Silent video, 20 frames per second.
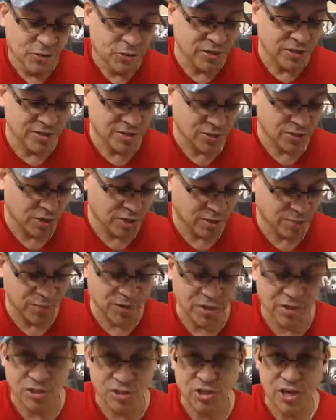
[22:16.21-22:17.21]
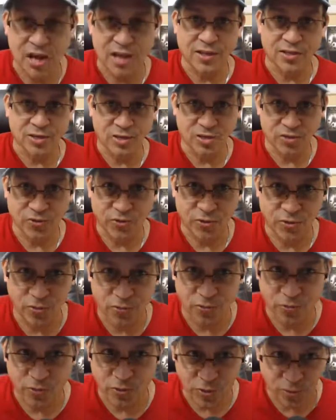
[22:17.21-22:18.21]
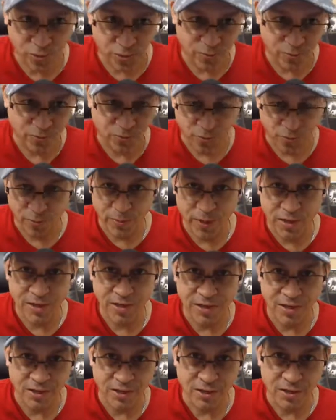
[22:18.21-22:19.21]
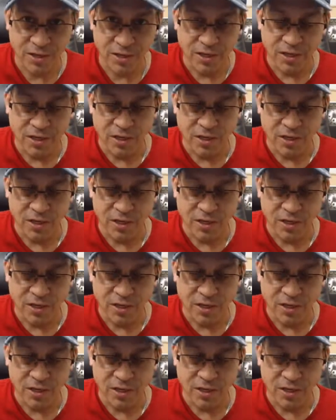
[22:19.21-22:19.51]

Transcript: This is going to be a challenge for many here.